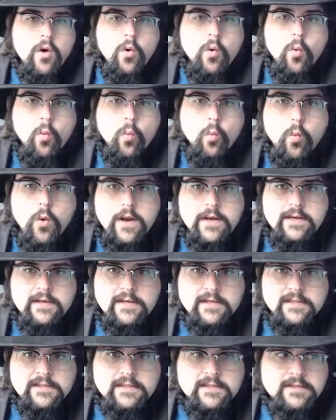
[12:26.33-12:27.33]

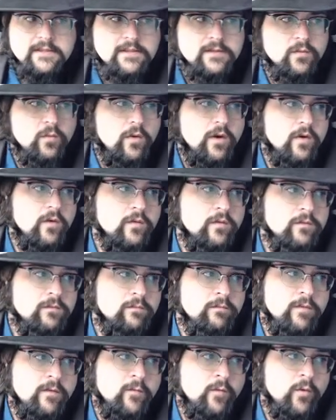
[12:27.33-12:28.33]
Well,
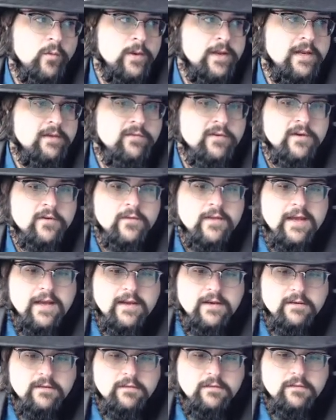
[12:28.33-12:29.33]
before we even do that,
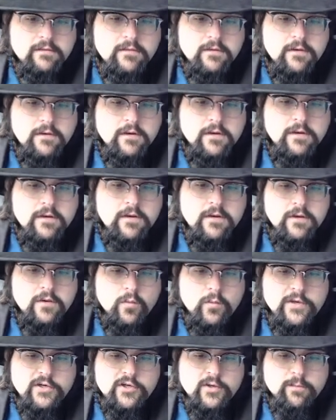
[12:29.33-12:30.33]

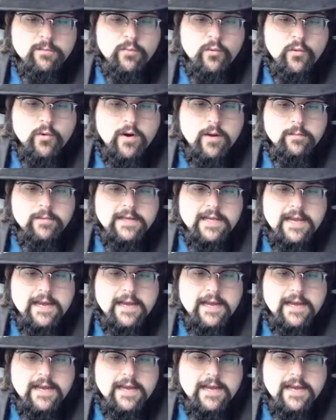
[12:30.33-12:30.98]
we should probably